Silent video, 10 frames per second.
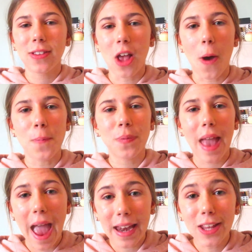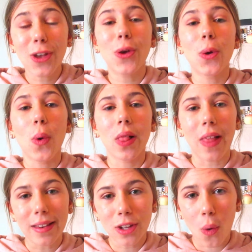So anywho,
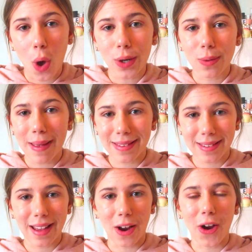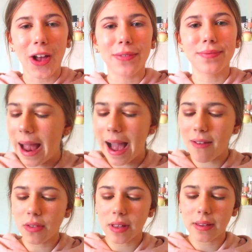let's go on to mascara. I
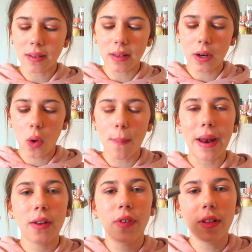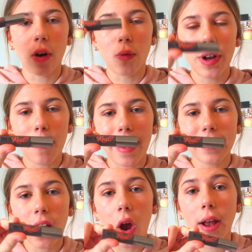have this little Benefit They're Real
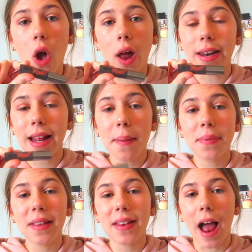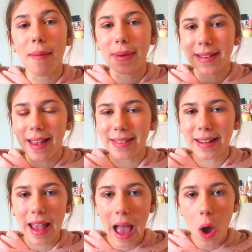Mascara I got in an Ipsy that I've been
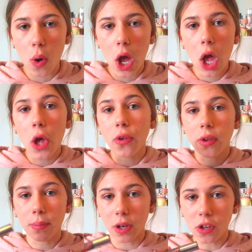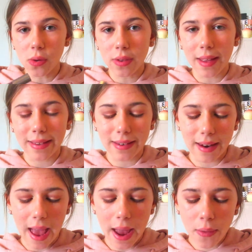testing out. So I'm going to use this
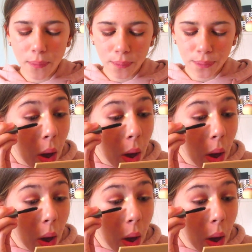today.